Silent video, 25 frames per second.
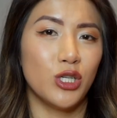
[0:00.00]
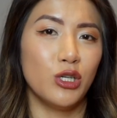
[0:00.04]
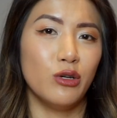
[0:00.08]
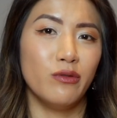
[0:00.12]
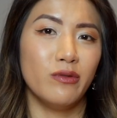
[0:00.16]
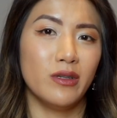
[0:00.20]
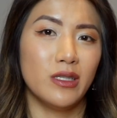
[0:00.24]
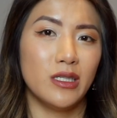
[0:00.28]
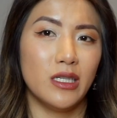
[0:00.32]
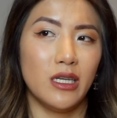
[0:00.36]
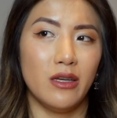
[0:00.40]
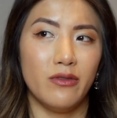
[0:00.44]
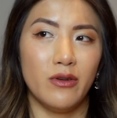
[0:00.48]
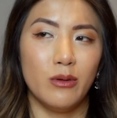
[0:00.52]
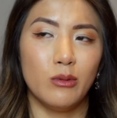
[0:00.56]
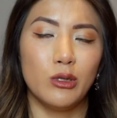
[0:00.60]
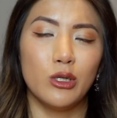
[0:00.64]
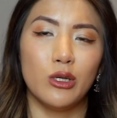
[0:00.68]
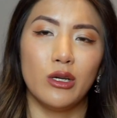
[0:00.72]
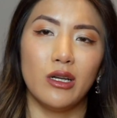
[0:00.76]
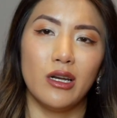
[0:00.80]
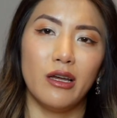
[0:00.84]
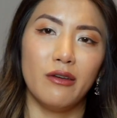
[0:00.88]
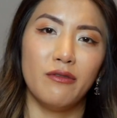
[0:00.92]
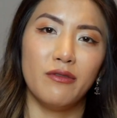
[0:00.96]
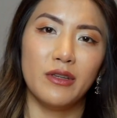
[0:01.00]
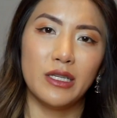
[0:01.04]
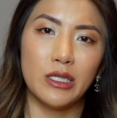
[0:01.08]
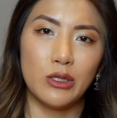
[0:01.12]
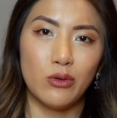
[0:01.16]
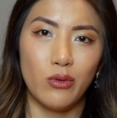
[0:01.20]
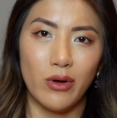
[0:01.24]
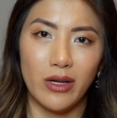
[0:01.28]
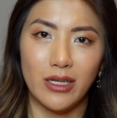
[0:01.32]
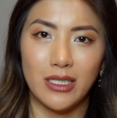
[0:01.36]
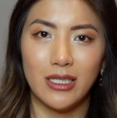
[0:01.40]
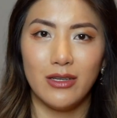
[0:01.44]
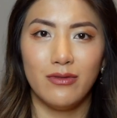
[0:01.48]
And obviously if I'm doing like
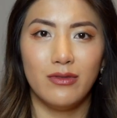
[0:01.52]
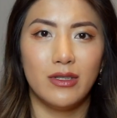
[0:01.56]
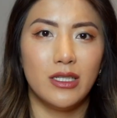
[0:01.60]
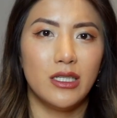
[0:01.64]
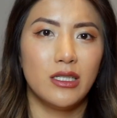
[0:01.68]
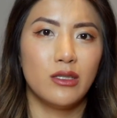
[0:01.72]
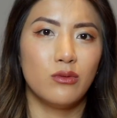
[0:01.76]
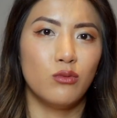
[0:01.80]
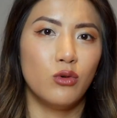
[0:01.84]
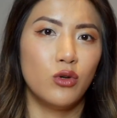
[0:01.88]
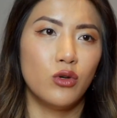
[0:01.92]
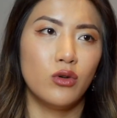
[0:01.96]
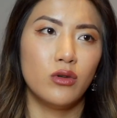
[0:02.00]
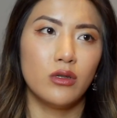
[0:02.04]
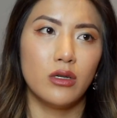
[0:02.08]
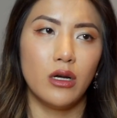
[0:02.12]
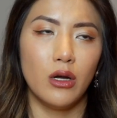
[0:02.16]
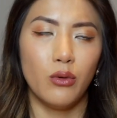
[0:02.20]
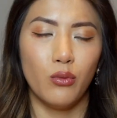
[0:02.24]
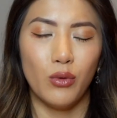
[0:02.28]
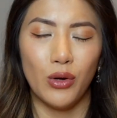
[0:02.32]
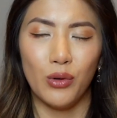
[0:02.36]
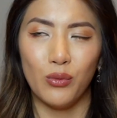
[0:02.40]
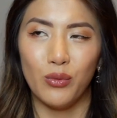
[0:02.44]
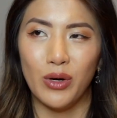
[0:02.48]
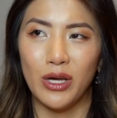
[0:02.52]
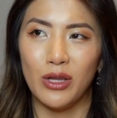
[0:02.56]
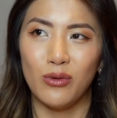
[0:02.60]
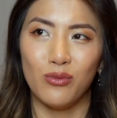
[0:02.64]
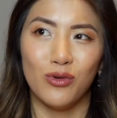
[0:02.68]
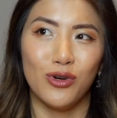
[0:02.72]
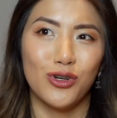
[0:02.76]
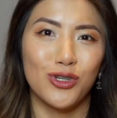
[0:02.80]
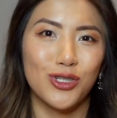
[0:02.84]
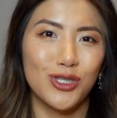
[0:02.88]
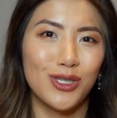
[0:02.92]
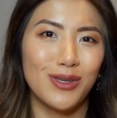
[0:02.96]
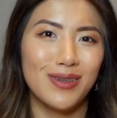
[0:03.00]
physical activities and whatnot, I won't wear the
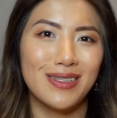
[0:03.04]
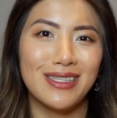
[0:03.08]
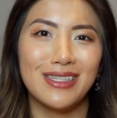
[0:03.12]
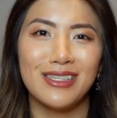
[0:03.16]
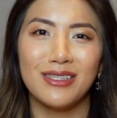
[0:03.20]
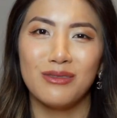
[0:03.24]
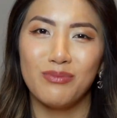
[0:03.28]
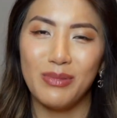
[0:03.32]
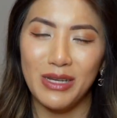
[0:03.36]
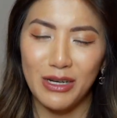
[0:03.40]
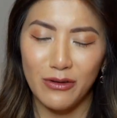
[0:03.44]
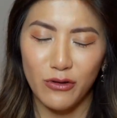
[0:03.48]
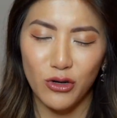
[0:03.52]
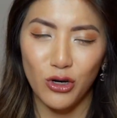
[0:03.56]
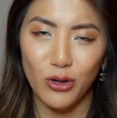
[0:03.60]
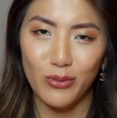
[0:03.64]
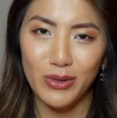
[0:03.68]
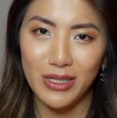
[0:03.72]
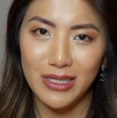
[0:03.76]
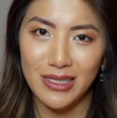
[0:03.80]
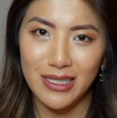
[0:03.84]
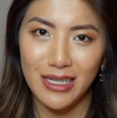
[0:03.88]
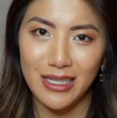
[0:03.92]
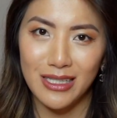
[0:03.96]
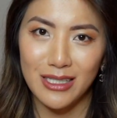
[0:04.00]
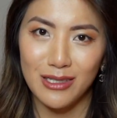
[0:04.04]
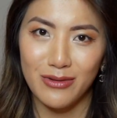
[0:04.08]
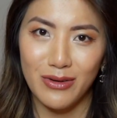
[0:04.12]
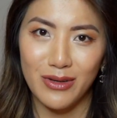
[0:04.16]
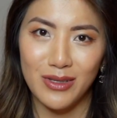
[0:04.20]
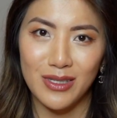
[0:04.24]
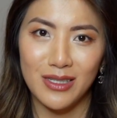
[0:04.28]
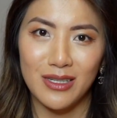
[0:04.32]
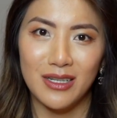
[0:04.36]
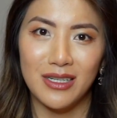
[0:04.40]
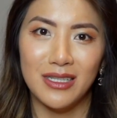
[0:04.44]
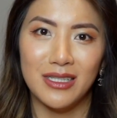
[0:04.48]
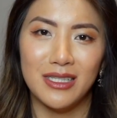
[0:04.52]
watch. So there's just a bit of common sense around
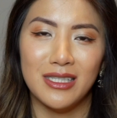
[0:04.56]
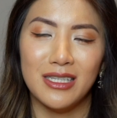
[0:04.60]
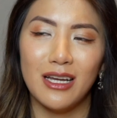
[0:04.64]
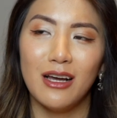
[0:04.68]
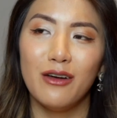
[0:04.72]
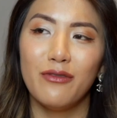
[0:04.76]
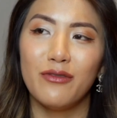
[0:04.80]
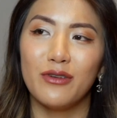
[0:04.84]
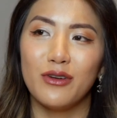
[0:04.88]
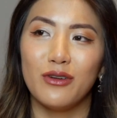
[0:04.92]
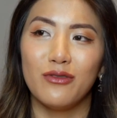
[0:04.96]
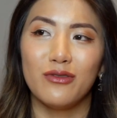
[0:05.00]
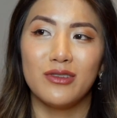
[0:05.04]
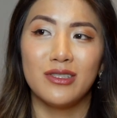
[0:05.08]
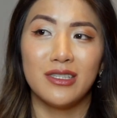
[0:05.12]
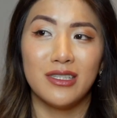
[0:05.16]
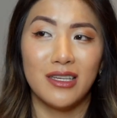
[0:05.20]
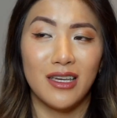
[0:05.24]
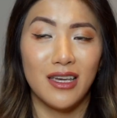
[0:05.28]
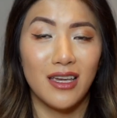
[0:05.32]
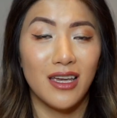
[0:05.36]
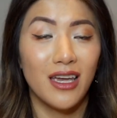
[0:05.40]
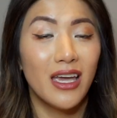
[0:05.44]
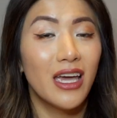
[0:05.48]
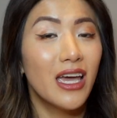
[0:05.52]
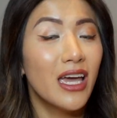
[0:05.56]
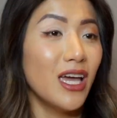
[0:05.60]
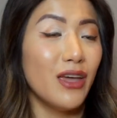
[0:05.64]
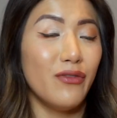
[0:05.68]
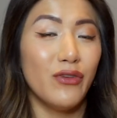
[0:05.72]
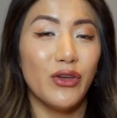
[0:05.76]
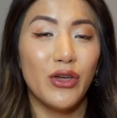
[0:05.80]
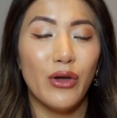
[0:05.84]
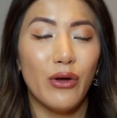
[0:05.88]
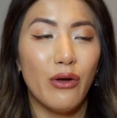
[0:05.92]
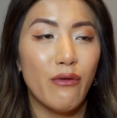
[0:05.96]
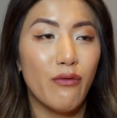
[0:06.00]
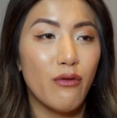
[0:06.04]
this kind of stuff. And obviously if
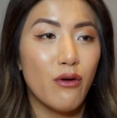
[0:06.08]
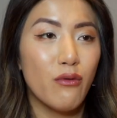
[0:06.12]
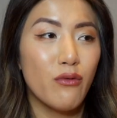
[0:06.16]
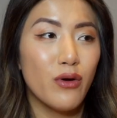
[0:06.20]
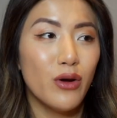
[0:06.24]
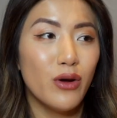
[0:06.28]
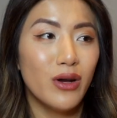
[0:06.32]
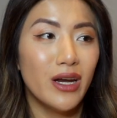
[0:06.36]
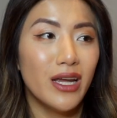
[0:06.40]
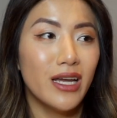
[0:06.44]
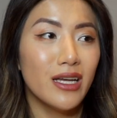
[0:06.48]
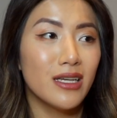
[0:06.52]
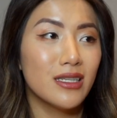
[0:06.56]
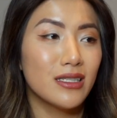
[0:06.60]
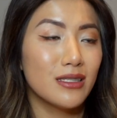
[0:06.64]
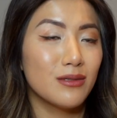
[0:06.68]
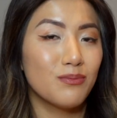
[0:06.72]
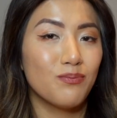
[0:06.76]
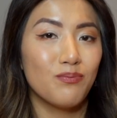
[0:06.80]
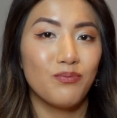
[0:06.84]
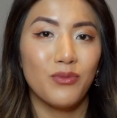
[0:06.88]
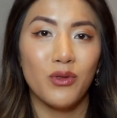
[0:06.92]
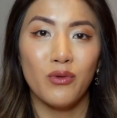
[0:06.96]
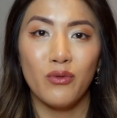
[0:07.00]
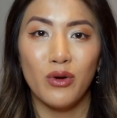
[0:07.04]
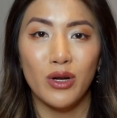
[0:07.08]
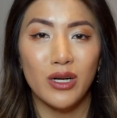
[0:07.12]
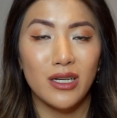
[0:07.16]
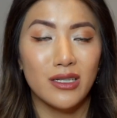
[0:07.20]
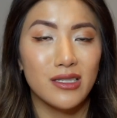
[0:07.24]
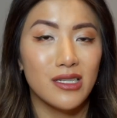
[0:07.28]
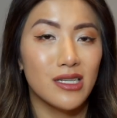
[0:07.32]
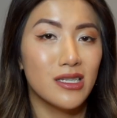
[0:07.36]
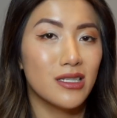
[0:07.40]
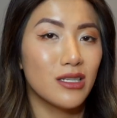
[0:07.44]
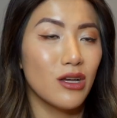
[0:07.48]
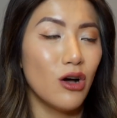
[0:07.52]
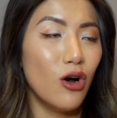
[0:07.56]
you're going for a Rolex,
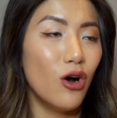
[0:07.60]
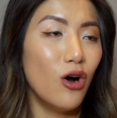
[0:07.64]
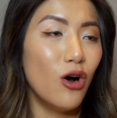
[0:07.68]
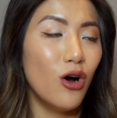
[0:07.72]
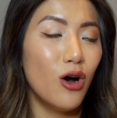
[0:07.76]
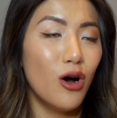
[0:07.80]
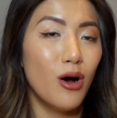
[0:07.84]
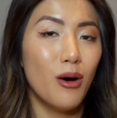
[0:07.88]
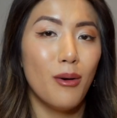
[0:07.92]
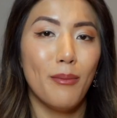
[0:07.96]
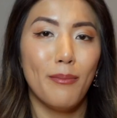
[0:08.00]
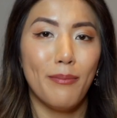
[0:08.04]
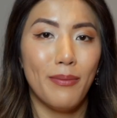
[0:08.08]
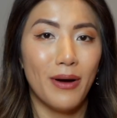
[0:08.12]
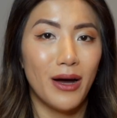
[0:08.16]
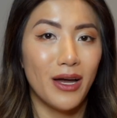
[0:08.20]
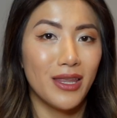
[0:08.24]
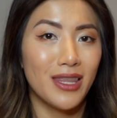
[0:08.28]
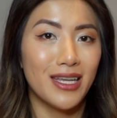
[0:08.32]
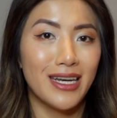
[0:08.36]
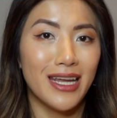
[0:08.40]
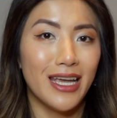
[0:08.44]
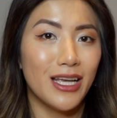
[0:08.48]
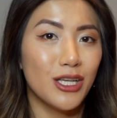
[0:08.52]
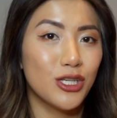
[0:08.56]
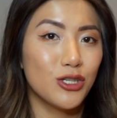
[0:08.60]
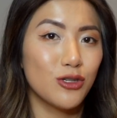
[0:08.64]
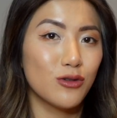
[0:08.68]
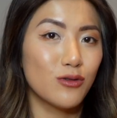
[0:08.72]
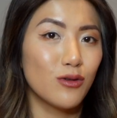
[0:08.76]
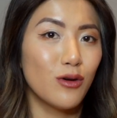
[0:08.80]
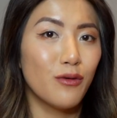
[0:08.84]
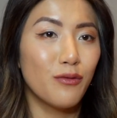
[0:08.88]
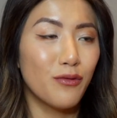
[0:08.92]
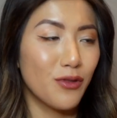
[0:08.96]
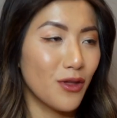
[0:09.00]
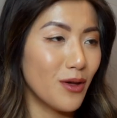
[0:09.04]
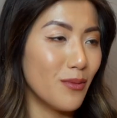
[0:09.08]
Rolexes are by the nature
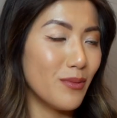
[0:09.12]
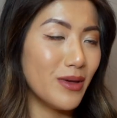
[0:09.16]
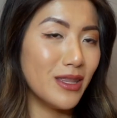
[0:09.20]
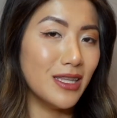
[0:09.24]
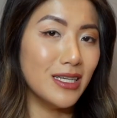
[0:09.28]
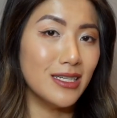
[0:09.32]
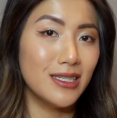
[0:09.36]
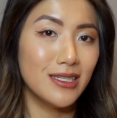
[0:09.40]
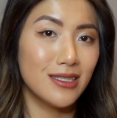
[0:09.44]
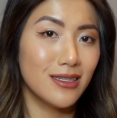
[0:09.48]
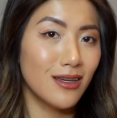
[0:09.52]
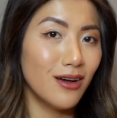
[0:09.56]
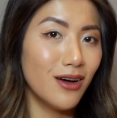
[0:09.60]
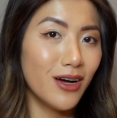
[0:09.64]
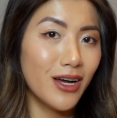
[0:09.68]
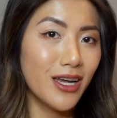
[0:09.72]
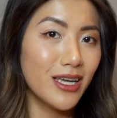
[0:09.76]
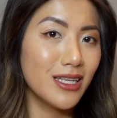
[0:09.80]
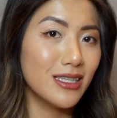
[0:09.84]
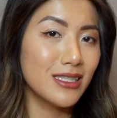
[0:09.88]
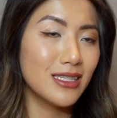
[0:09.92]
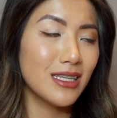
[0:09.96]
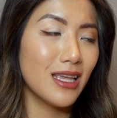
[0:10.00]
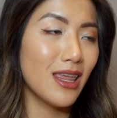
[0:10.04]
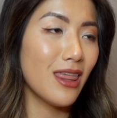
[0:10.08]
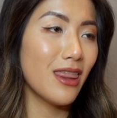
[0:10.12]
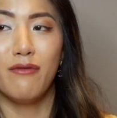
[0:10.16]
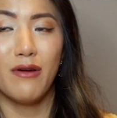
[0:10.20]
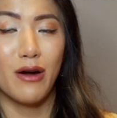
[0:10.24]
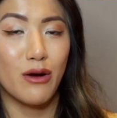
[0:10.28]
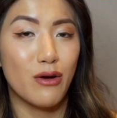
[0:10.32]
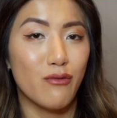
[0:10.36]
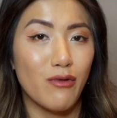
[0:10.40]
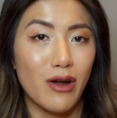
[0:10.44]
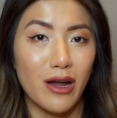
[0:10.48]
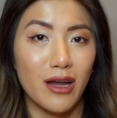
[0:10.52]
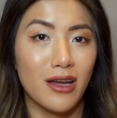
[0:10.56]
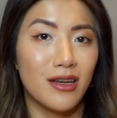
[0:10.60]
of them and the designs
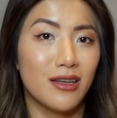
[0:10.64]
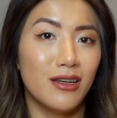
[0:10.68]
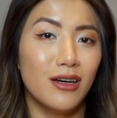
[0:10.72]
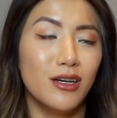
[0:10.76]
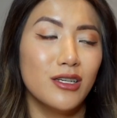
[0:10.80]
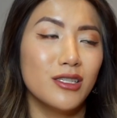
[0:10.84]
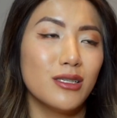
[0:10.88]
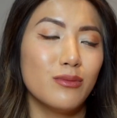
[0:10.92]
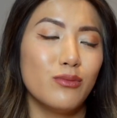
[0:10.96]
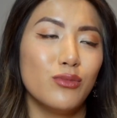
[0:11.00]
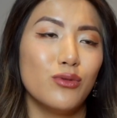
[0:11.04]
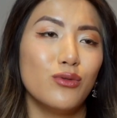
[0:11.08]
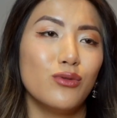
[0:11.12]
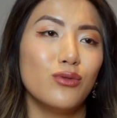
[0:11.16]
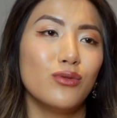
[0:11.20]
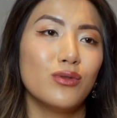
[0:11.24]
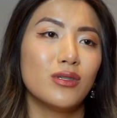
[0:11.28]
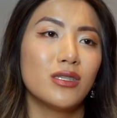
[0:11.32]
very recognizable.